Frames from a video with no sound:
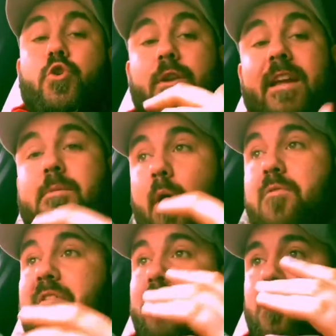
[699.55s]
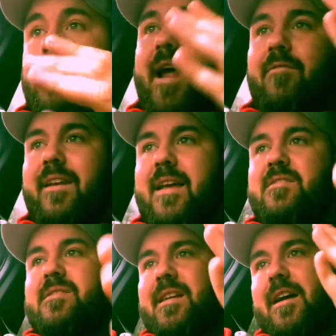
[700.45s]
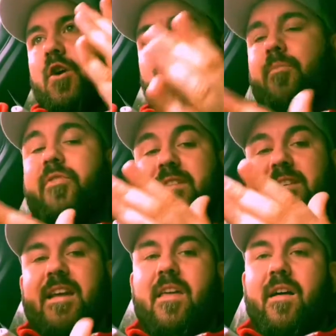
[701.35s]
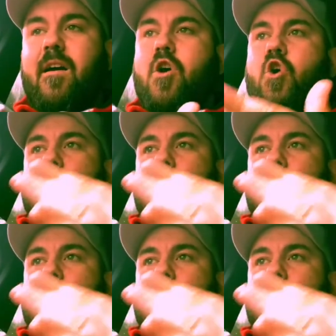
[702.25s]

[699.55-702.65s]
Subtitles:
You need both. If you can have lessons and club fit together,